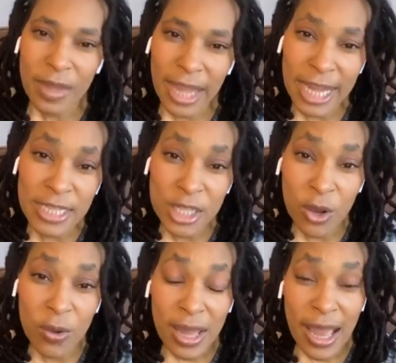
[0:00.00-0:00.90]
And
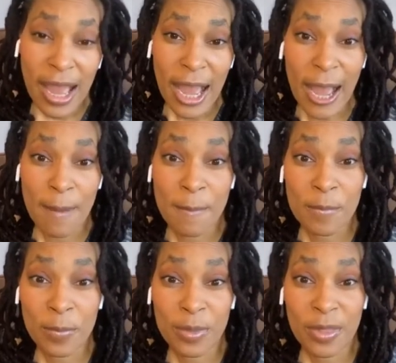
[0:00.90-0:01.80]
so um,
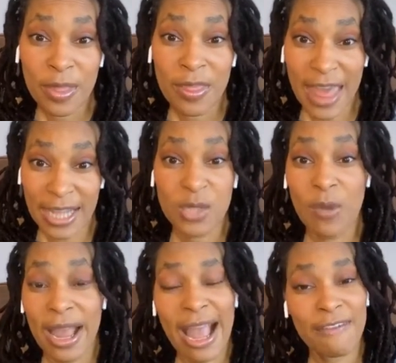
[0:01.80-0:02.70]
that's
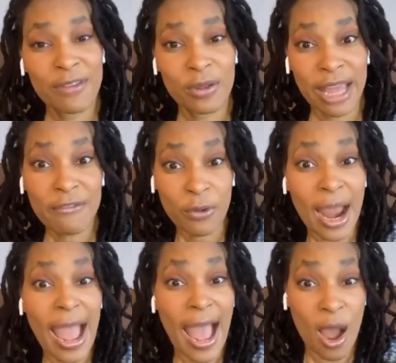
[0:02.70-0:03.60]
why I feel like for
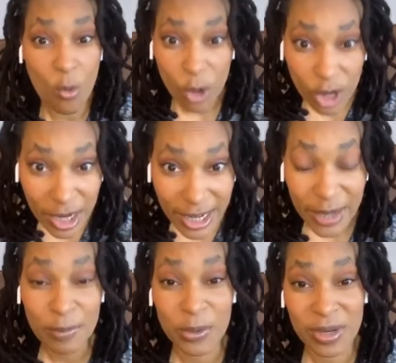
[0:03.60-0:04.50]
our
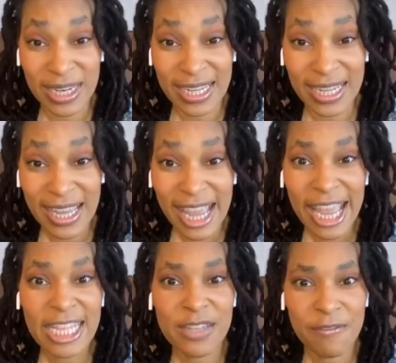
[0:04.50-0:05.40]
community,
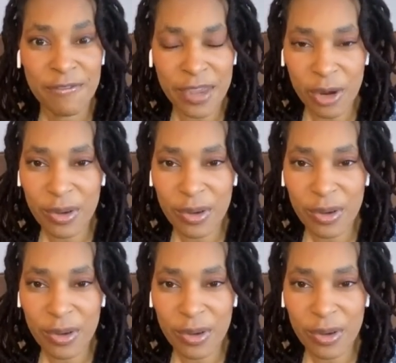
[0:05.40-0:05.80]
it's very